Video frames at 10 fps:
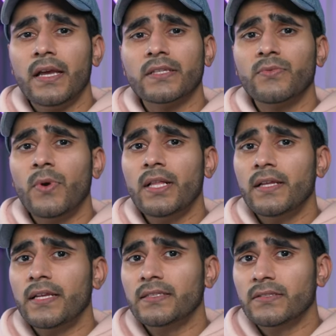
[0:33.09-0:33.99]
as well
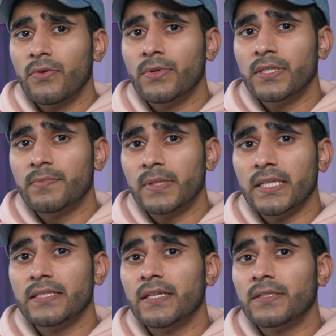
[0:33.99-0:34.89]
as Sony's
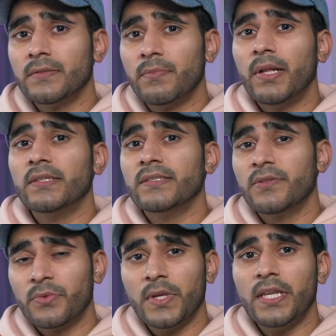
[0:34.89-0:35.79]
PlayStation
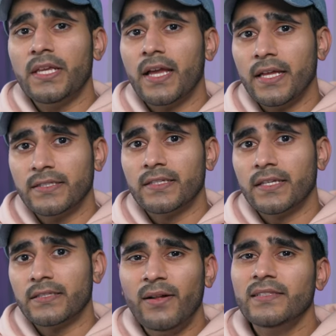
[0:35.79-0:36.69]
Pulse 3D
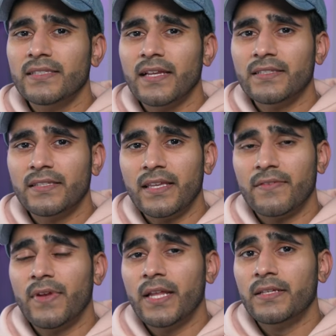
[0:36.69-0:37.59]
headset, all designed to take
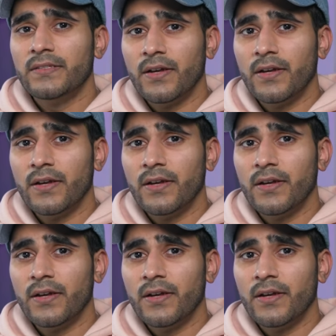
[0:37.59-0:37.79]
advantage